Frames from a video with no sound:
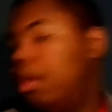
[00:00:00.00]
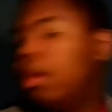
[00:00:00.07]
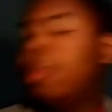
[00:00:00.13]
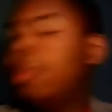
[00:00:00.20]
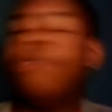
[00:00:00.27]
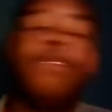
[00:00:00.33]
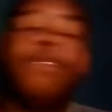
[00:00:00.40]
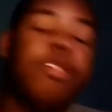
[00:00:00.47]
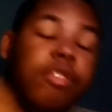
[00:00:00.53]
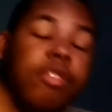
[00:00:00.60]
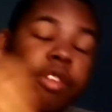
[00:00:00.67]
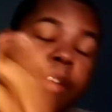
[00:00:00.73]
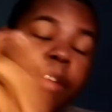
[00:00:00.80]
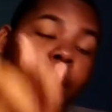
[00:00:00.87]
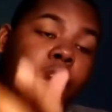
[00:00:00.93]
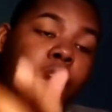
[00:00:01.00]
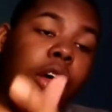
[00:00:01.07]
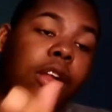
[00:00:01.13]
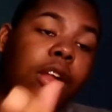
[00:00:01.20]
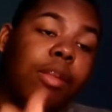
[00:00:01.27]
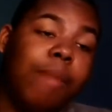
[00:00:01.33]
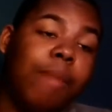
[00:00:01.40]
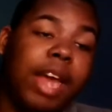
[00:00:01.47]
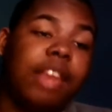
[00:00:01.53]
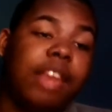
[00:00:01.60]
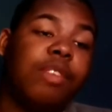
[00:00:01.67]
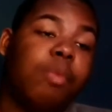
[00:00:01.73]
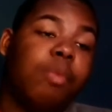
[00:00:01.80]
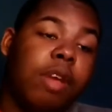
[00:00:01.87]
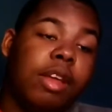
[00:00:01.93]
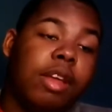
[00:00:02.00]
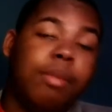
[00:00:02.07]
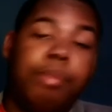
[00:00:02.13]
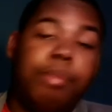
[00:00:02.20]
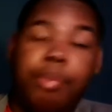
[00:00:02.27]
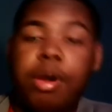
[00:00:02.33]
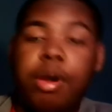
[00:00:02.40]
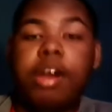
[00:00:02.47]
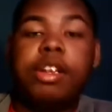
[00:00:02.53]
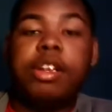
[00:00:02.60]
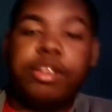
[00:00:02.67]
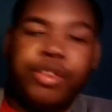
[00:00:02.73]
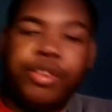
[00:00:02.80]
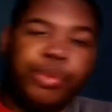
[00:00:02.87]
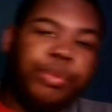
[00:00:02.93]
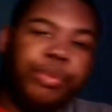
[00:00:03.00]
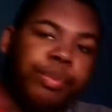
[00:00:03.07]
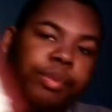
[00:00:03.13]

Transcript: Confusion all -1 part 2.